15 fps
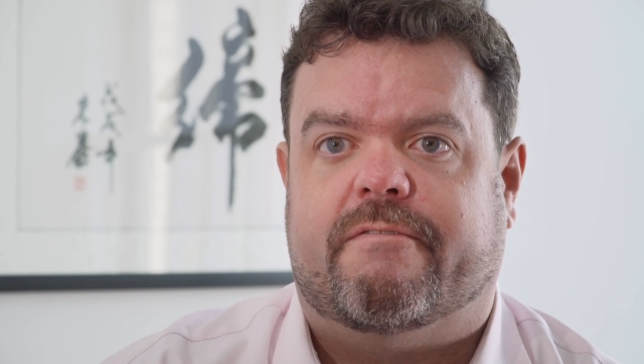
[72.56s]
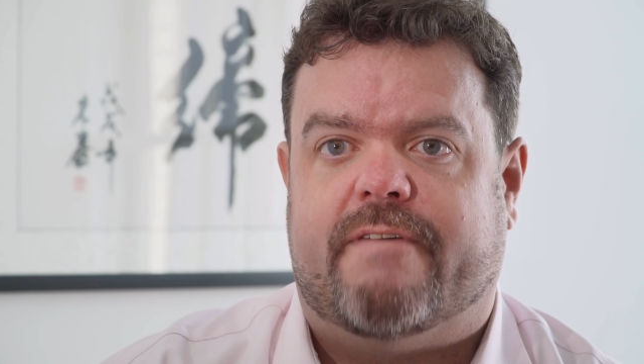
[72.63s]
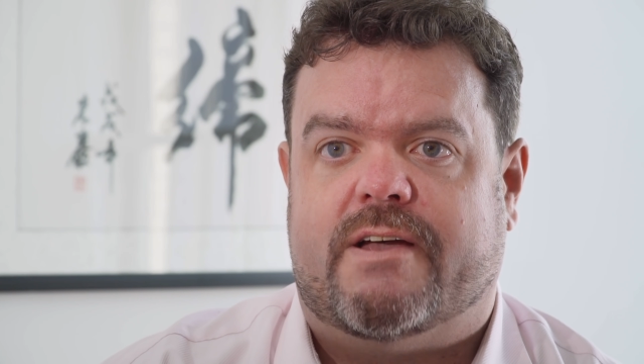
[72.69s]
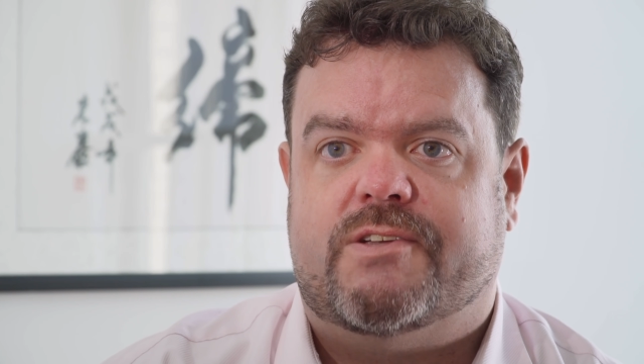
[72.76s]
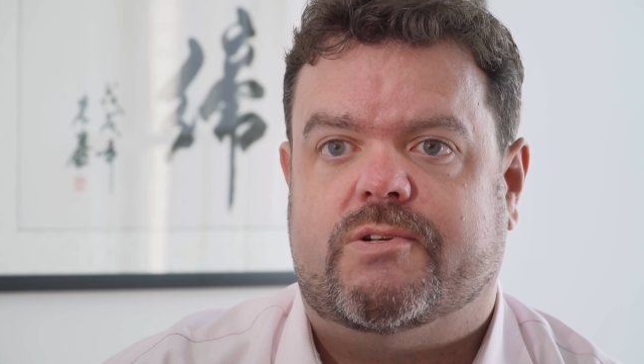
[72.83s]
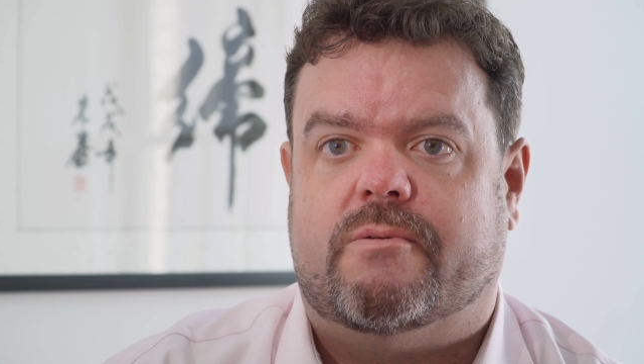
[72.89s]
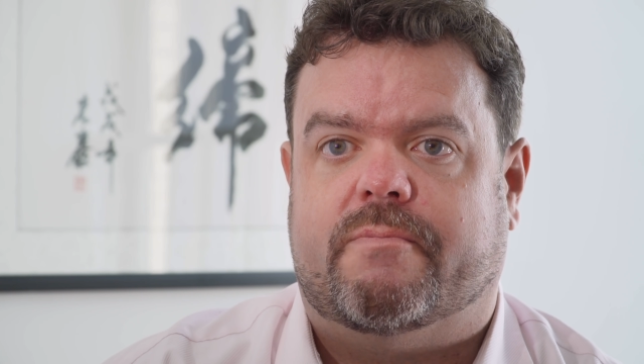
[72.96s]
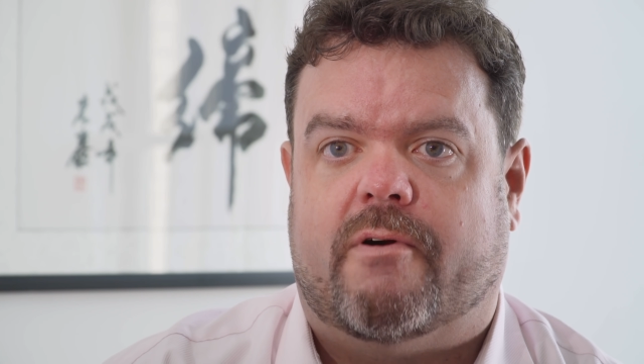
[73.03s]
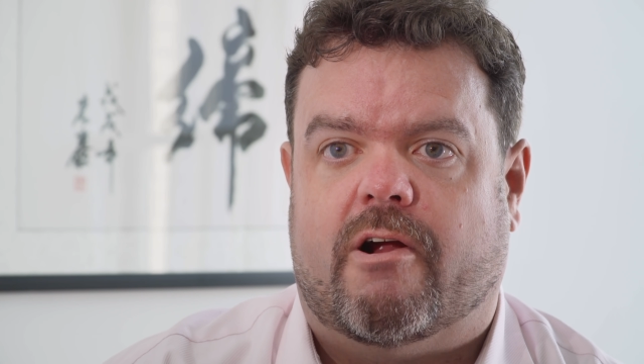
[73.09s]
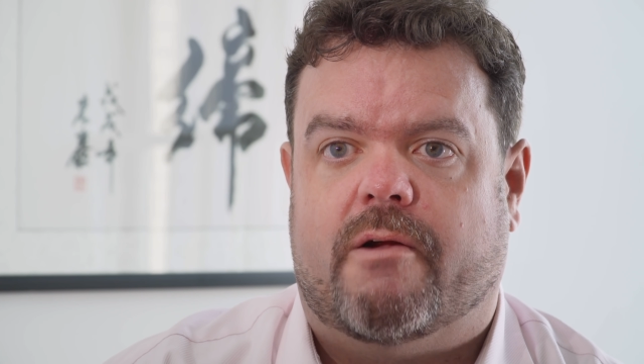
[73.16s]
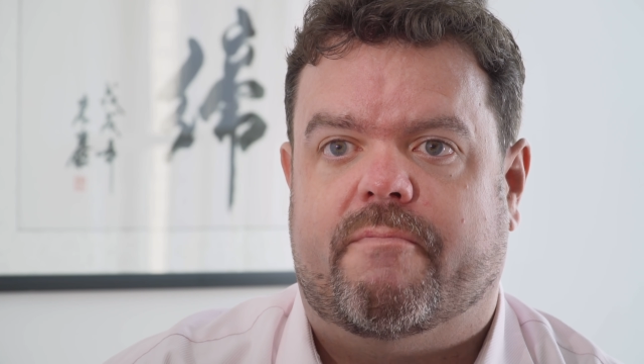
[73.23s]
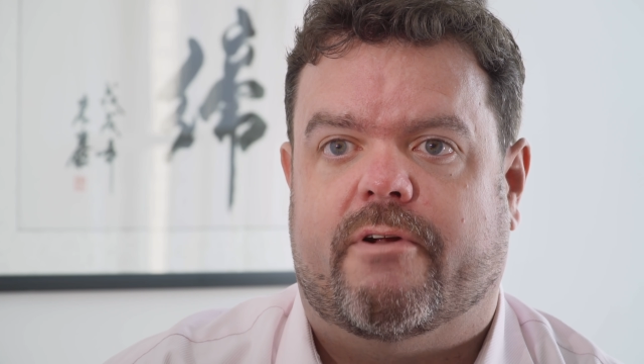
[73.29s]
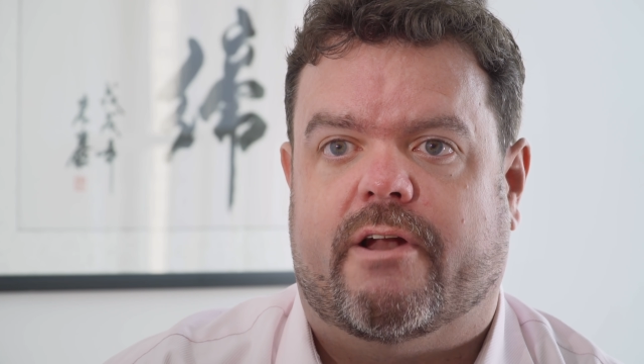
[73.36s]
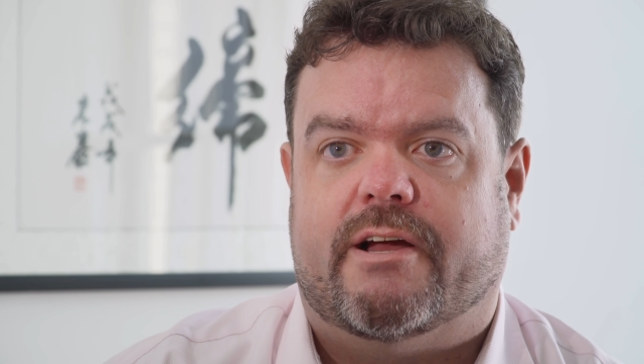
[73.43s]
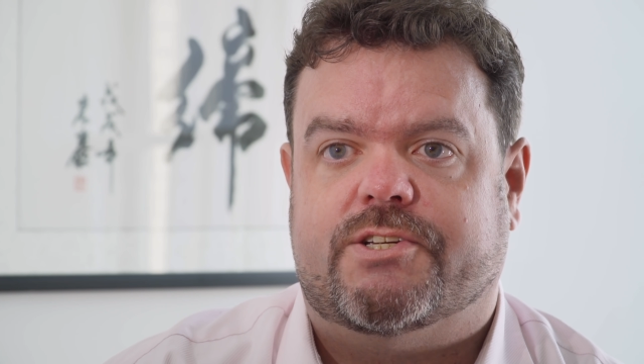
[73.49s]
a faster
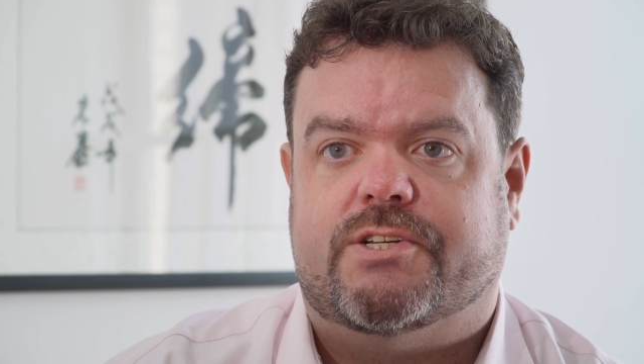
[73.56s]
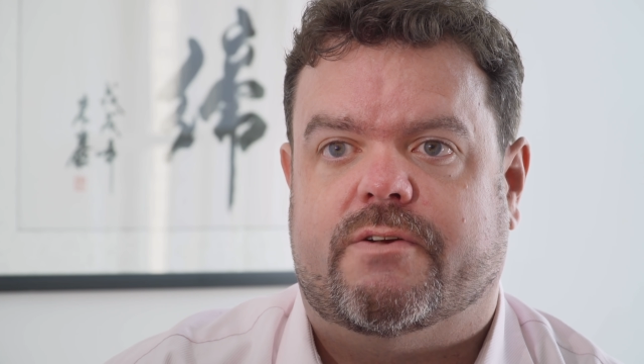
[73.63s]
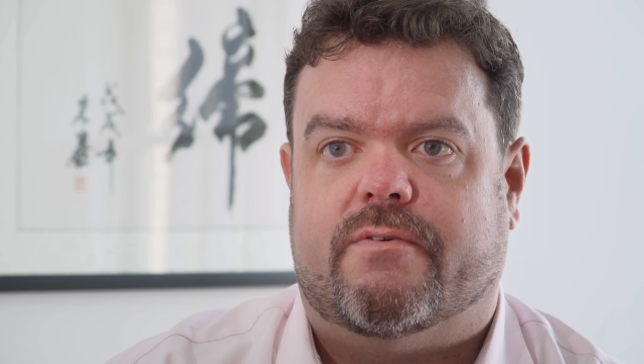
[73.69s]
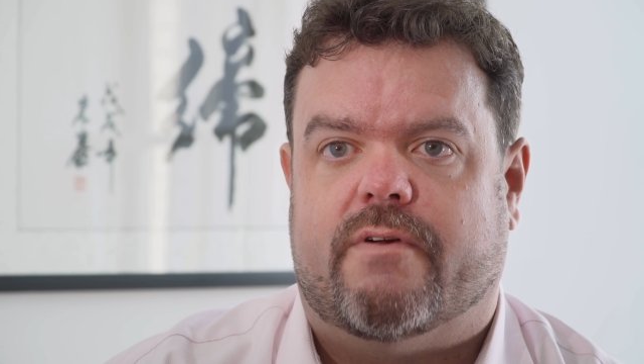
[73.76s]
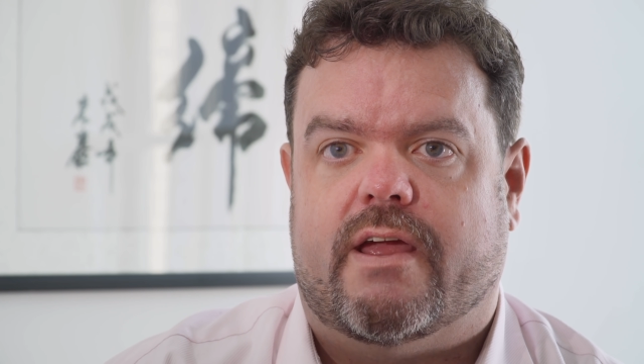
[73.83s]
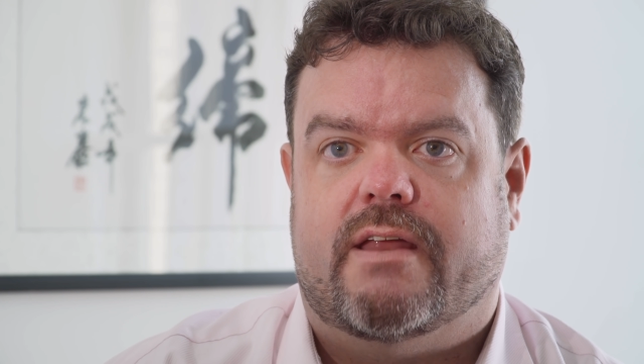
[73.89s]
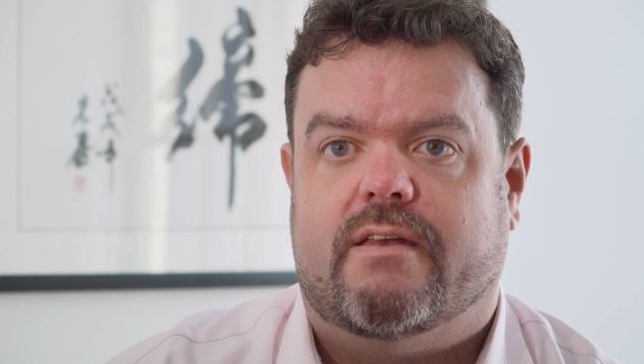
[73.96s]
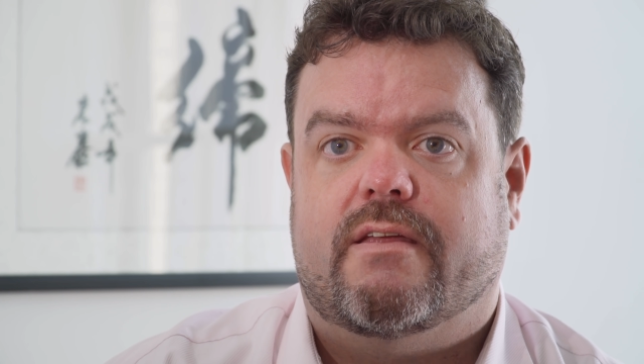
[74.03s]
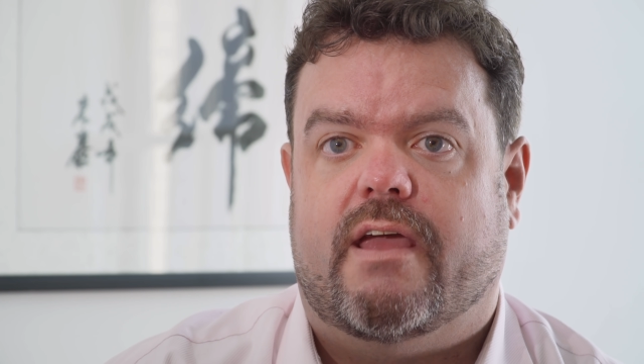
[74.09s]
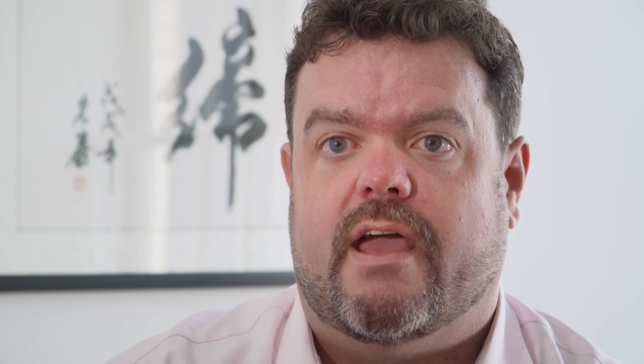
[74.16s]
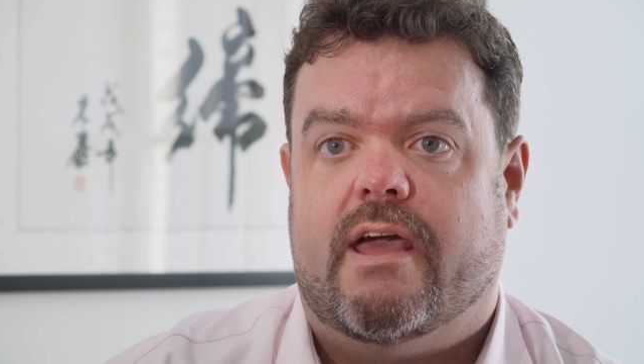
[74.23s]
part production rate